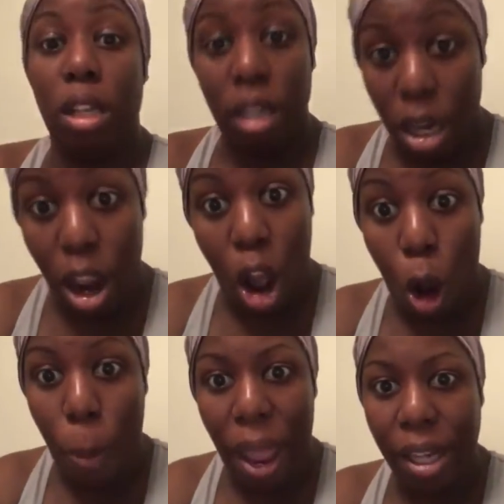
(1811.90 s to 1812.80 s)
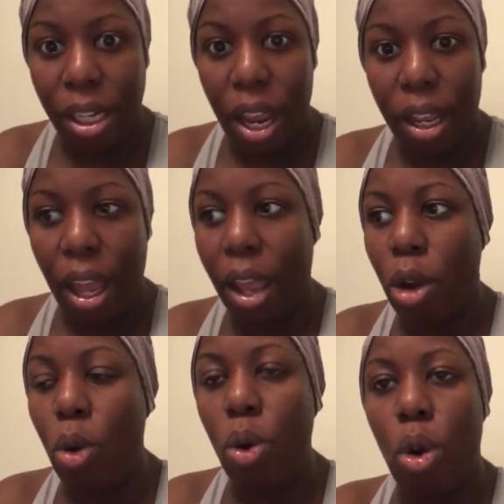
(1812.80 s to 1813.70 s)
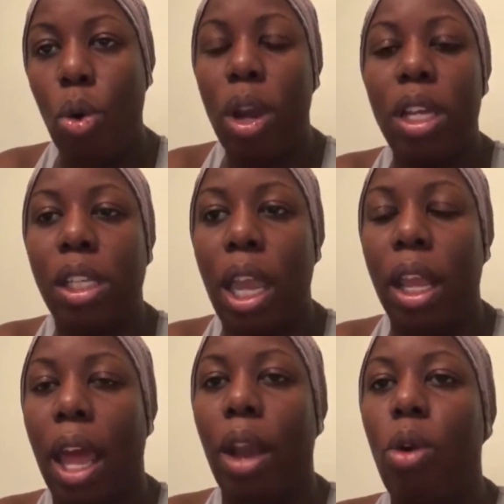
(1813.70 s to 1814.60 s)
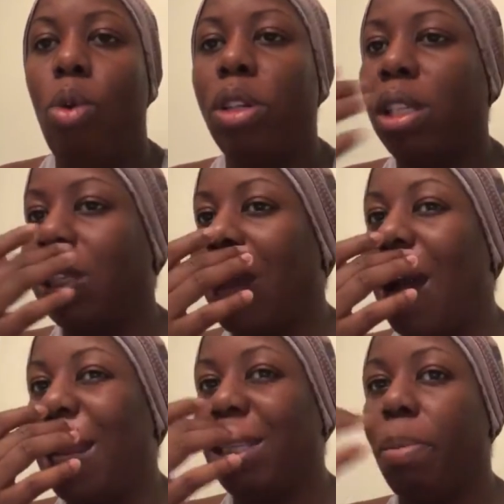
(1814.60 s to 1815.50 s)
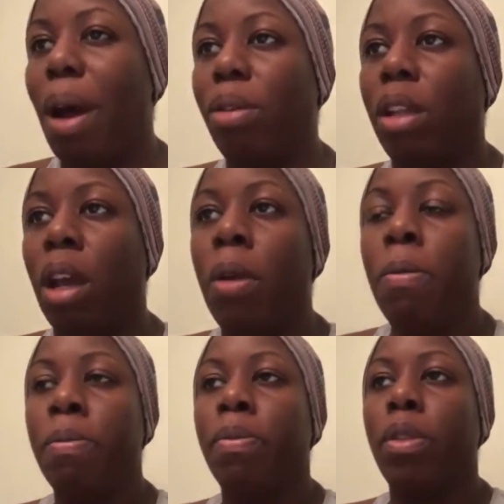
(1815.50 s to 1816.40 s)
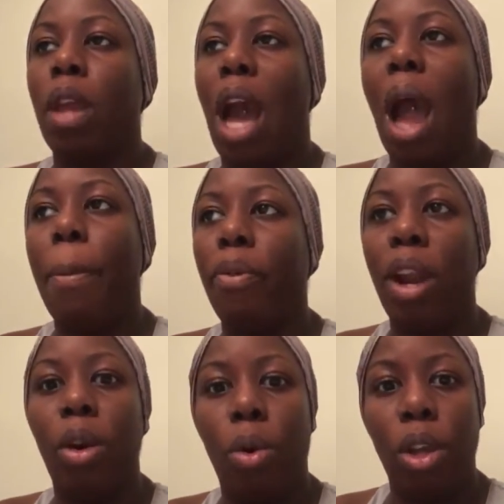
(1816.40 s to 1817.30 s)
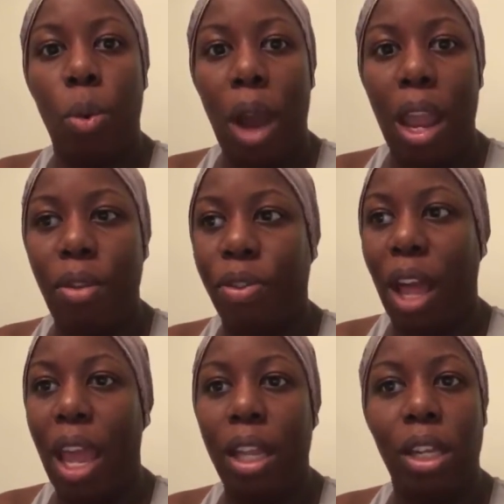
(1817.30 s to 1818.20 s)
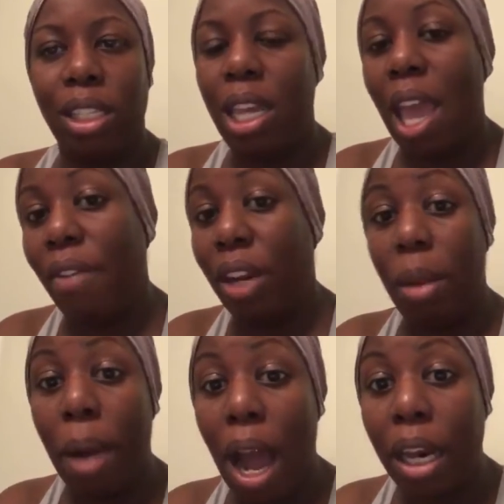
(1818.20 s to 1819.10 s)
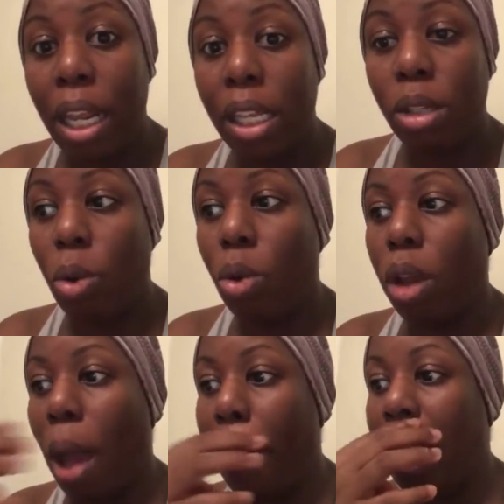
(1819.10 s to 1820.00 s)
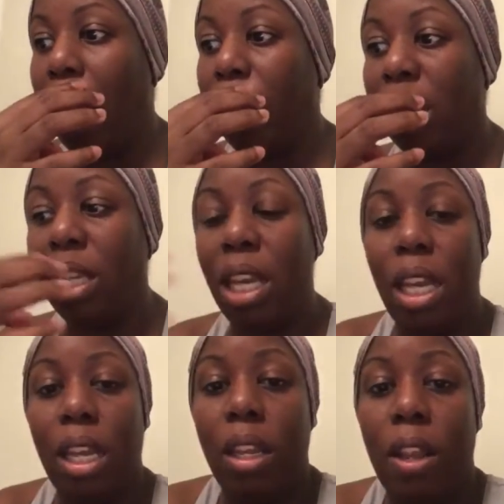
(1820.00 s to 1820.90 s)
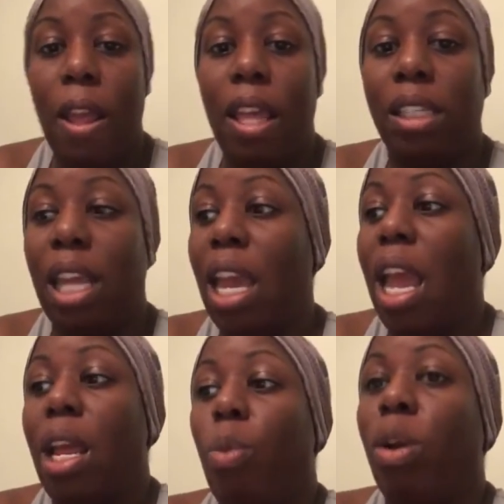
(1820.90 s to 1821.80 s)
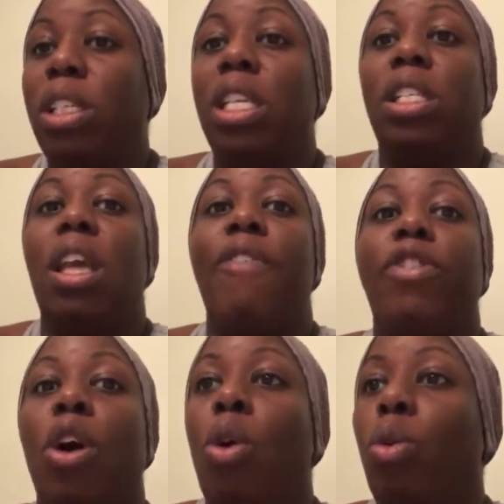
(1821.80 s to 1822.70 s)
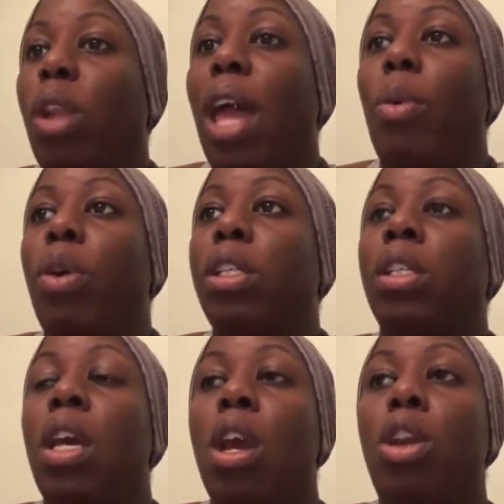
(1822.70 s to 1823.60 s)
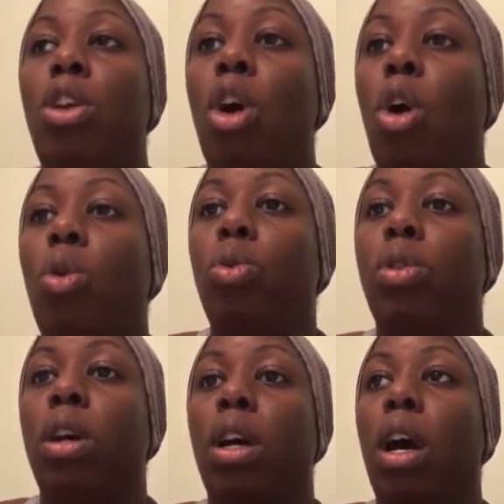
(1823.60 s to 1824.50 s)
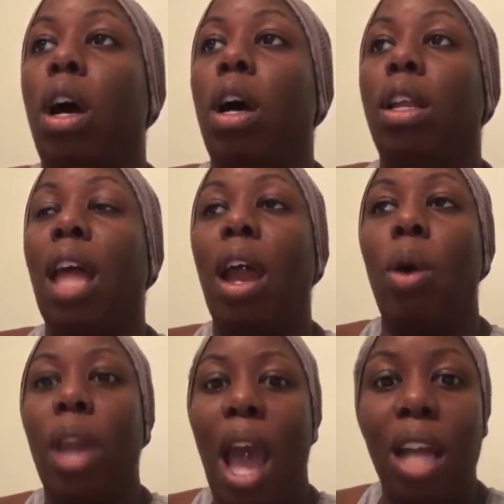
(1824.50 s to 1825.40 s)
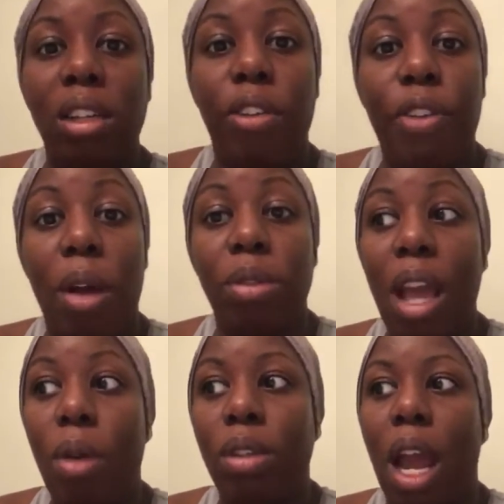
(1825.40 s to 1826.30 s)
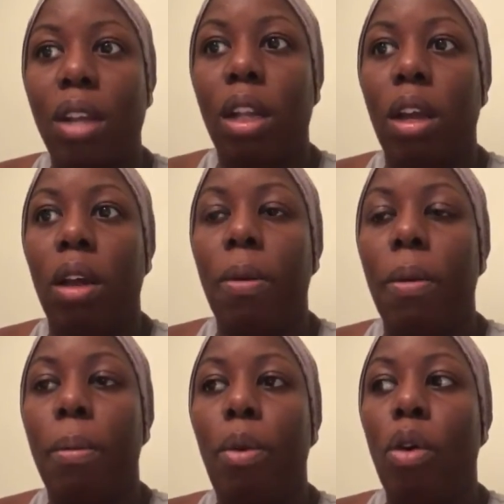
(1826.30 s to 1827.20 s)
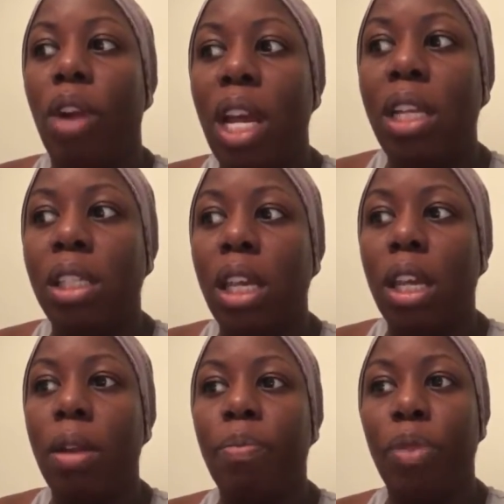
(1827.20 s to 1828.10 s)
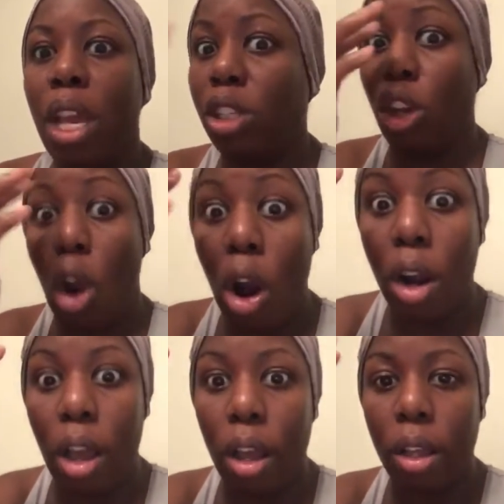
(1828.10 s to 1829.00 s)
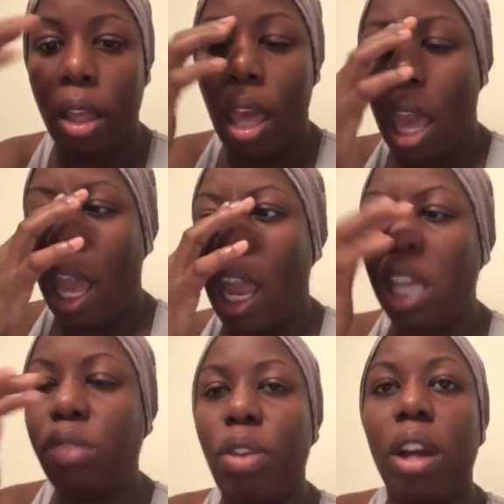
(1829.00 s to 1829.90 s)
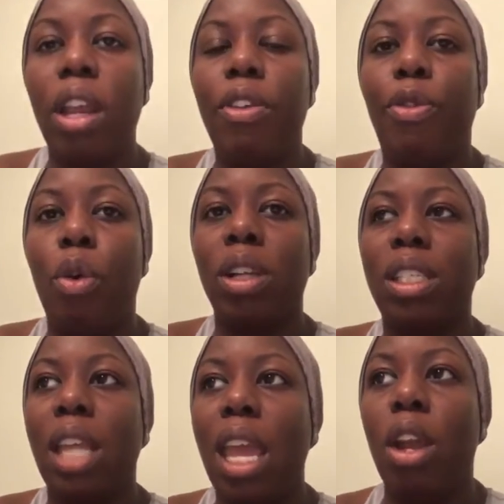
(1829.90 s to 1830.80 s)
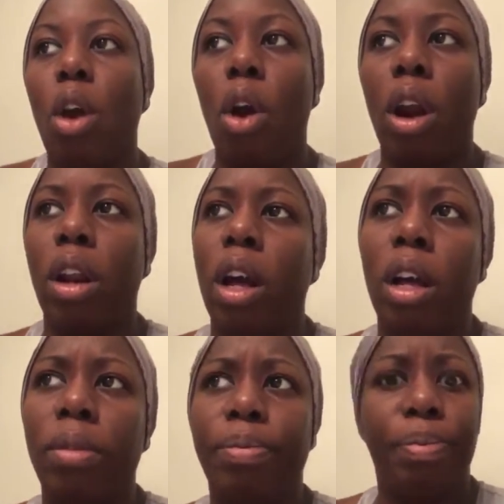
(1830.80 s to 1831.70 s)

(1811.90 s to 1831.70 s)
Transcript: your whole paycheck? Like, who is he? Like, who is this guy that's about to operate on your wife? Like, does he have any bodies on? I mean, does he? Is there? What's his death toll? Like, what's like okay, I just found out Dr. Maurice is a coroner. He's running for state coroner.